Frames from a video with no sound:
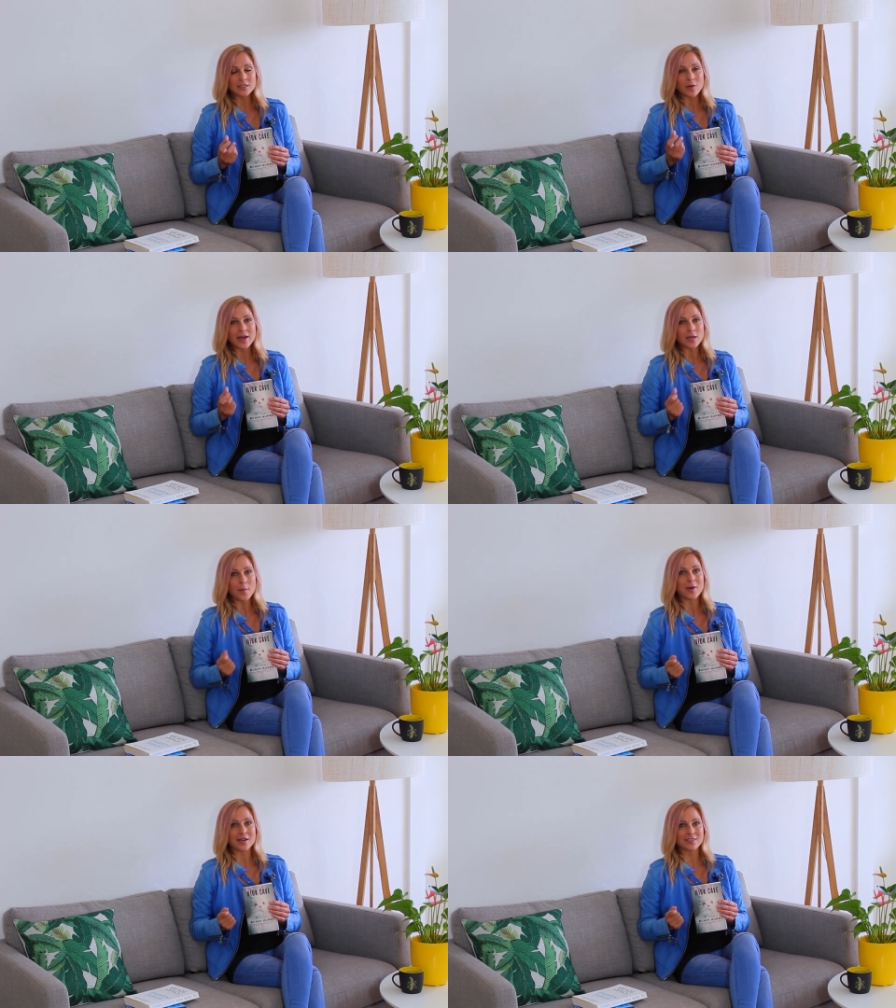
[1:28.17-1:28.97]
quite a
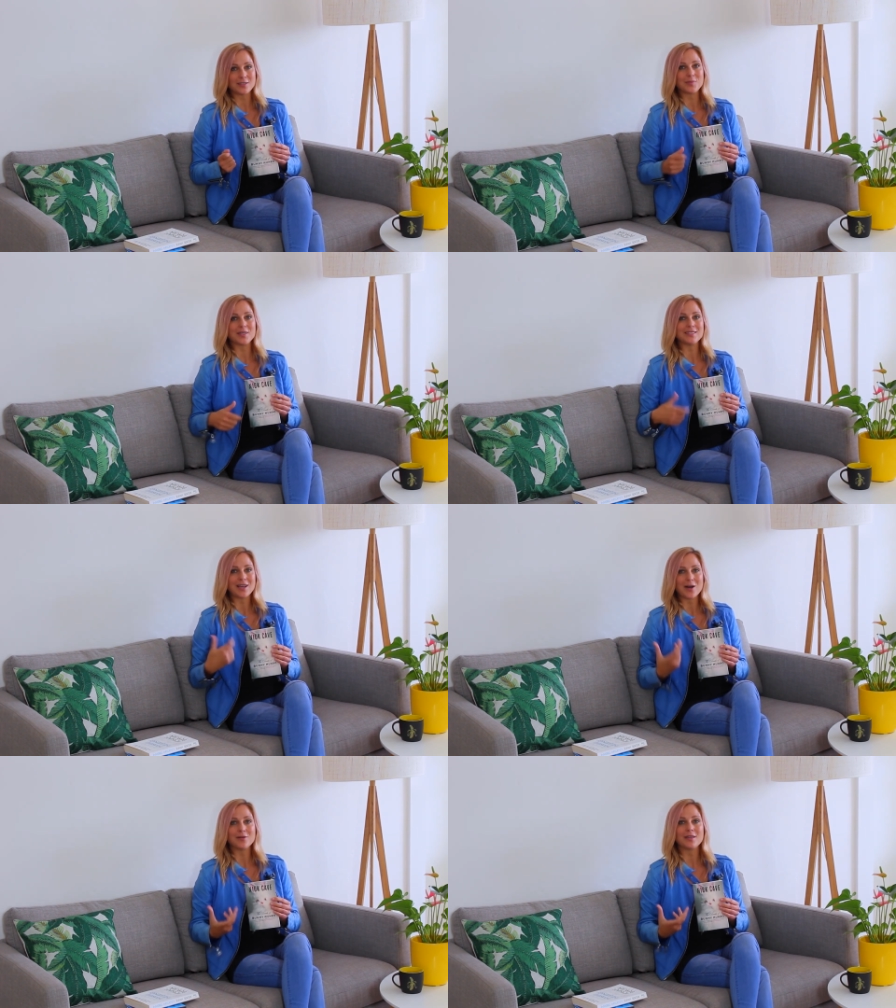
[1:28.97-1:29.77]
masterpiece
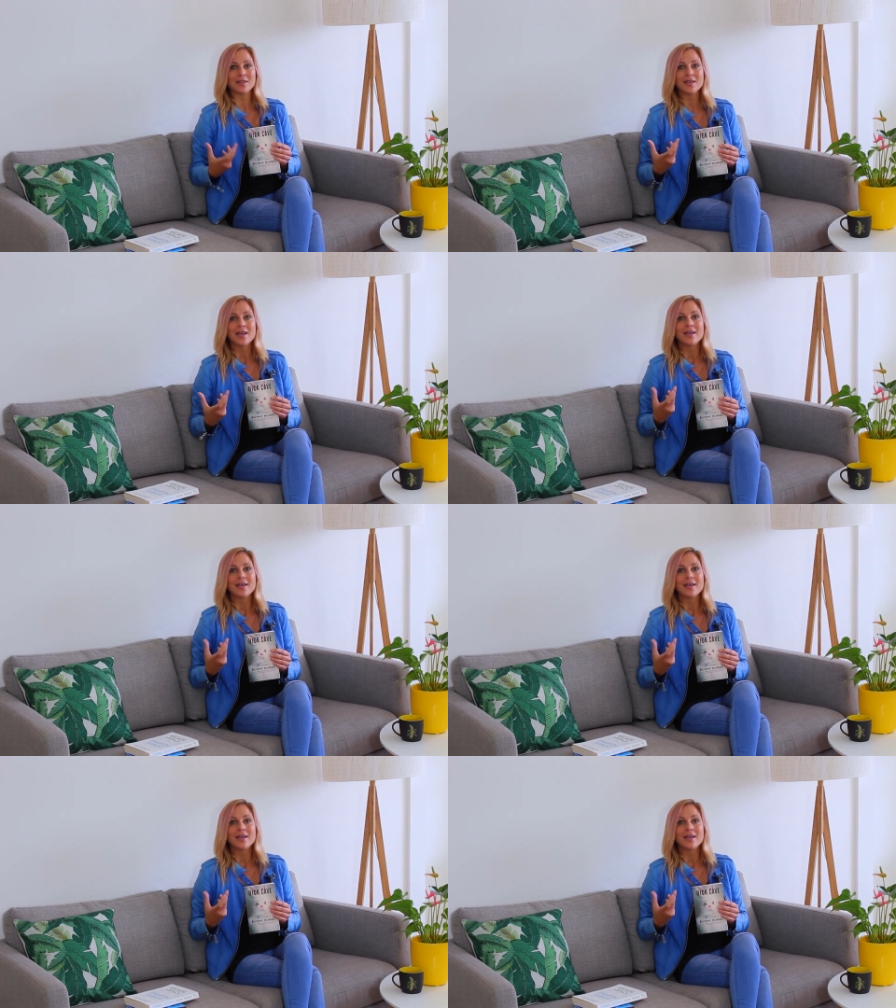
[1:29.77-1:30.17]
how he